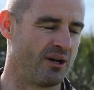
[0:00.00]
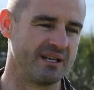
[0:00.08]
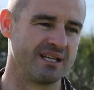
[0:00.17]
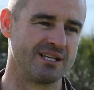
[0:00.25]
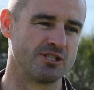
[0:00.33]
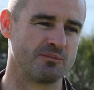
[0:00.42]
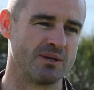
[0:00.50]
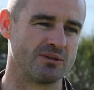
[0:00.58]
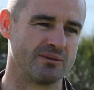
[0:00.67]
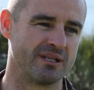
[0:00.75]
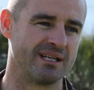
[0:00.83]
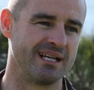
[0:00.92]
don't know,
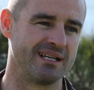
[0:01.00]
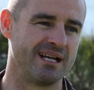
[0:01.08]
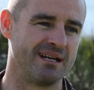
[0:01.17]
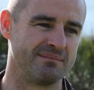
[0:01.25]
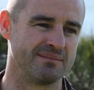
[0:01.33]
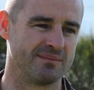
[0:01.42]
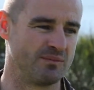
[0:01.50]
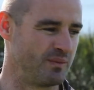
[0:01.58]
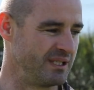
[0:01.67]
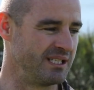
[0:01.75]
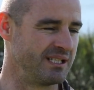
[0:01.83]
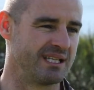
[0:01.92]
but
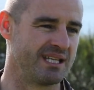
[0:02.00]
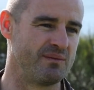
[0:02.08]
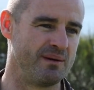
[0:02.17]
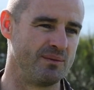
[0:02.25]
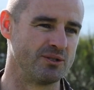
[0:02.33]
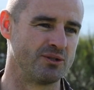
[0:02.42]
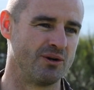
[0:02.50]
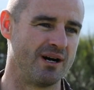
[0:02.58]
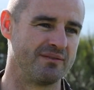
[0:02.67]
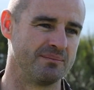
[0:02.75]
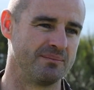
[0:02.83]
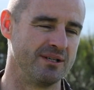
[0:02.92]
it's not
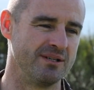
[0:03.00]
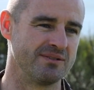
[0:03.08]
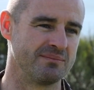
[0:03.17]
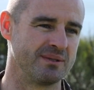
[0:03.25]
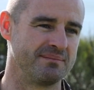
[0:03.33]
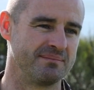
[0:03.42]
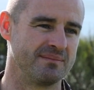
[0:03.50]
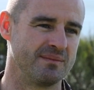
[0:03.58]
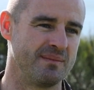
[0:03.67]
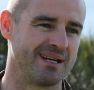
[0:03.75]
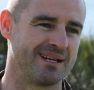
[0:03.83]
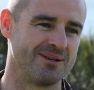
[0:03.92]
a coaching
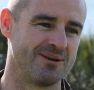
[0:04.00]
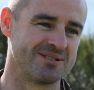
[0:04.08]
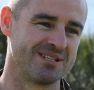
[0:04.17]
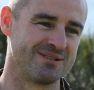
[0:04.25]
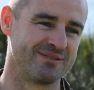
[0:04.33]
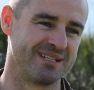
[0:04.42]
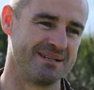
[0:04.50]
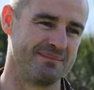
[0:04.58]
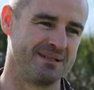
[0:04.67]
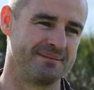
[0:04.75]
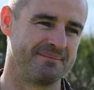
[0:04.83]
decision because if it was a coaching